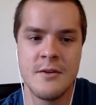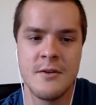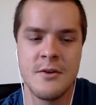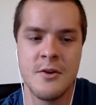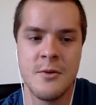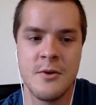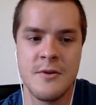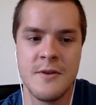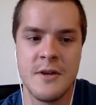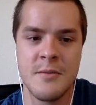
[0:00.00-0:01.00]
newer
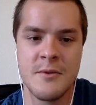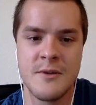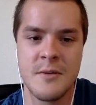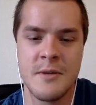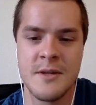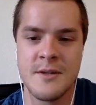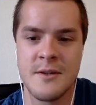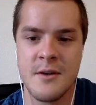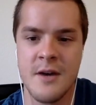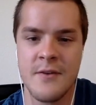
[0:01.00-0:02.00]
developers coming into
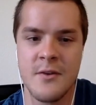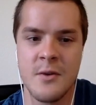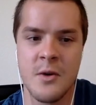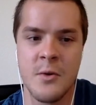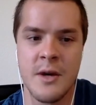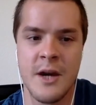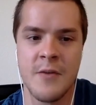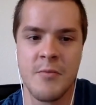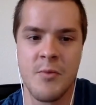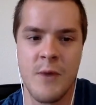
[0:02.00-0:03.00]
GraphQL, what kind
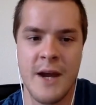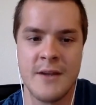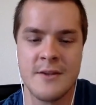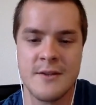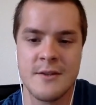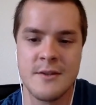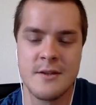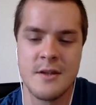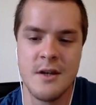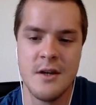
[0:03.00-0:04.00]
of
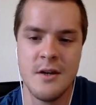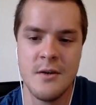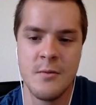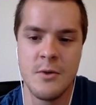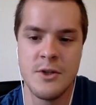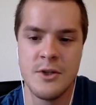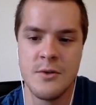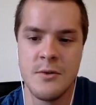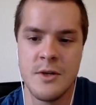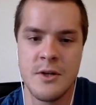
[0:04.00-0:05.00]
practices would
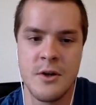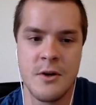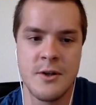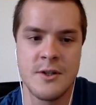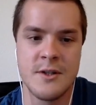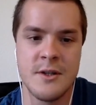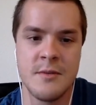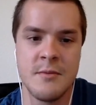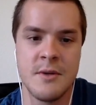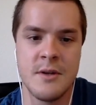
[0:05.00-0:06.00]
you encourage
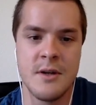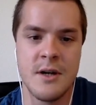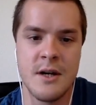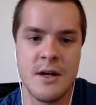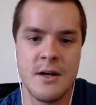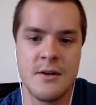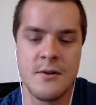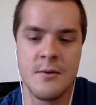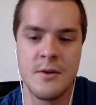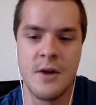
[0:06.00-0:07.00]
them
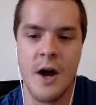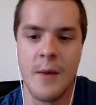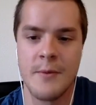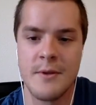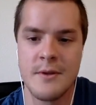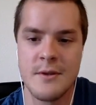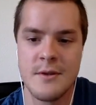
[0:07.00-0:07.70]
to adopt?